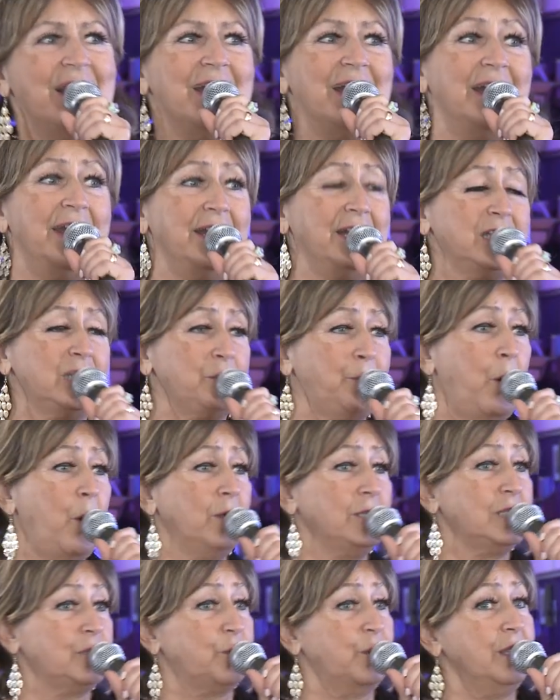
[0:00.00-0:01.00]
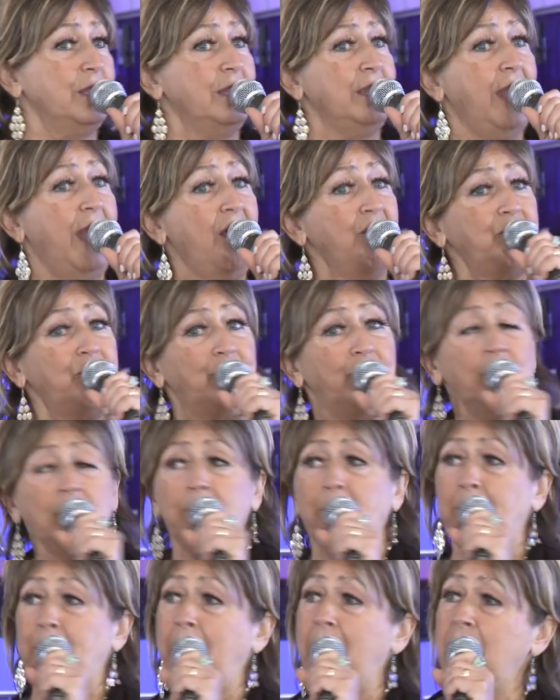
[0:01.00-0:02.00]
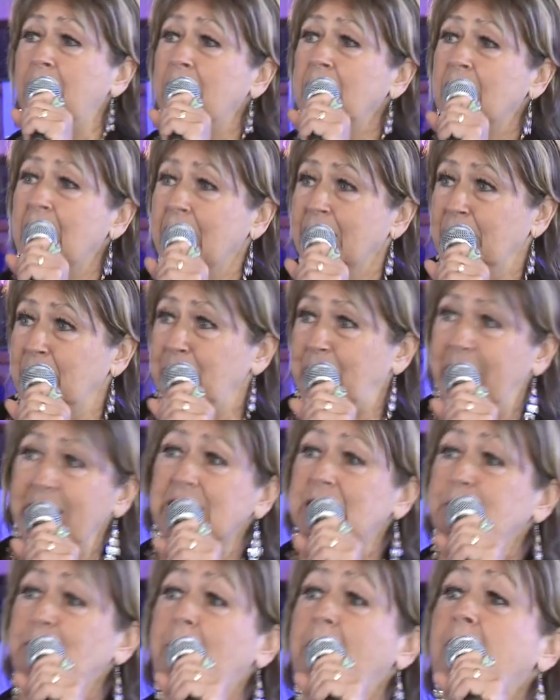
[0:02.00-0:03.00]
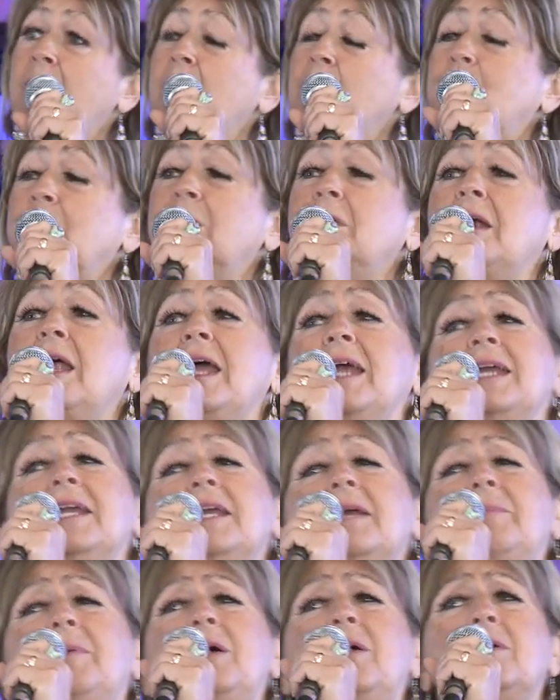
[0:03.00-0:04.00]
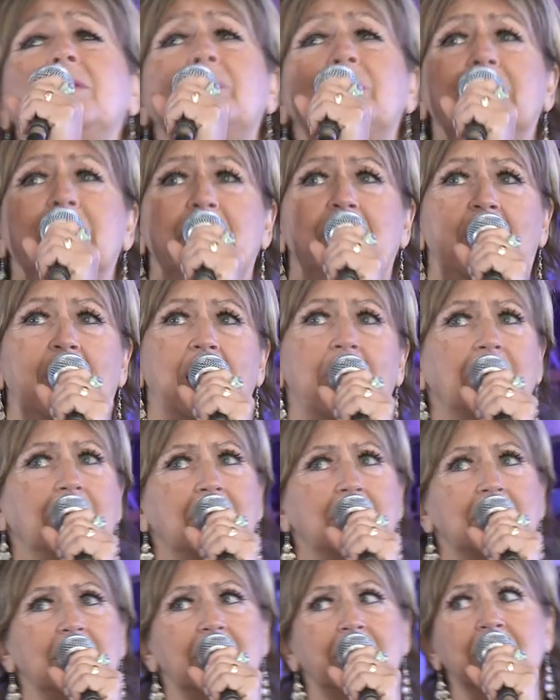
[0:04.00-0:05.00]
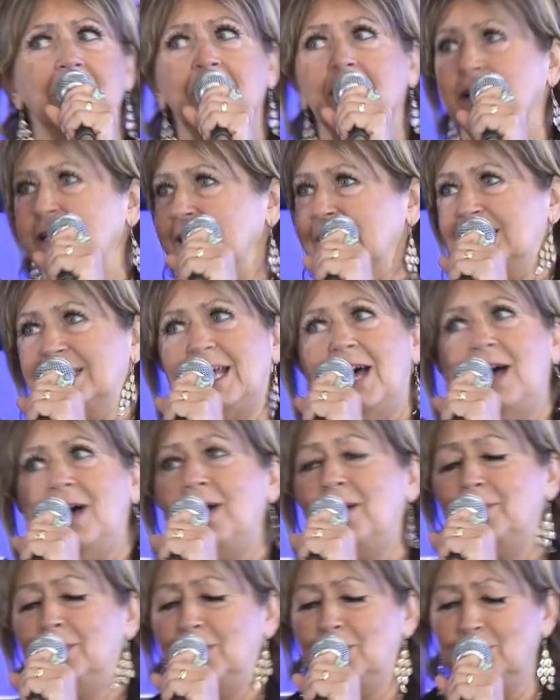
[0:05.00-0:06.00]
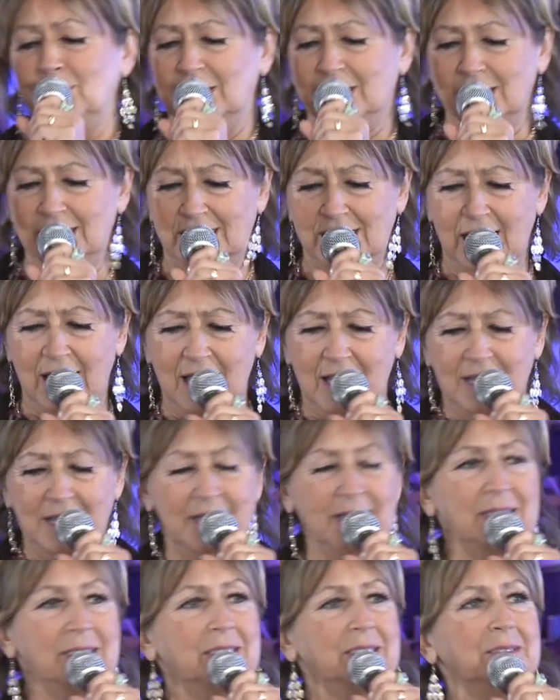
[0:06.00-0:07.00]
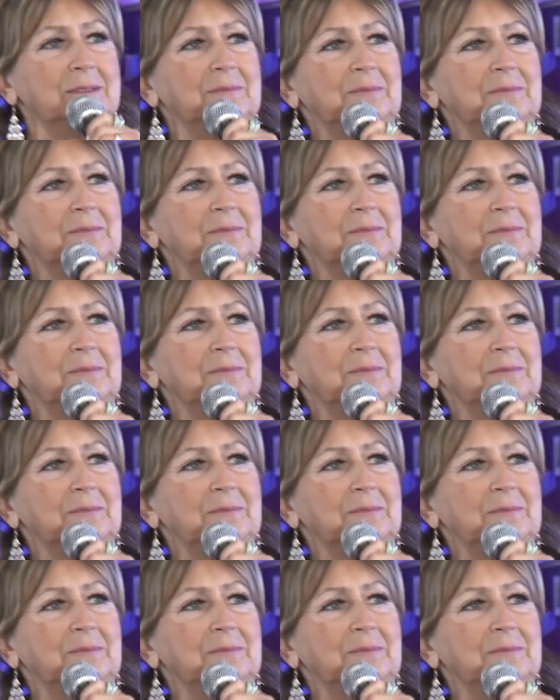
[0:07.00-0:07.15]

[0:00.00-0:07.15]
In sports we have football, in baseball we're able, but hockey, our own design.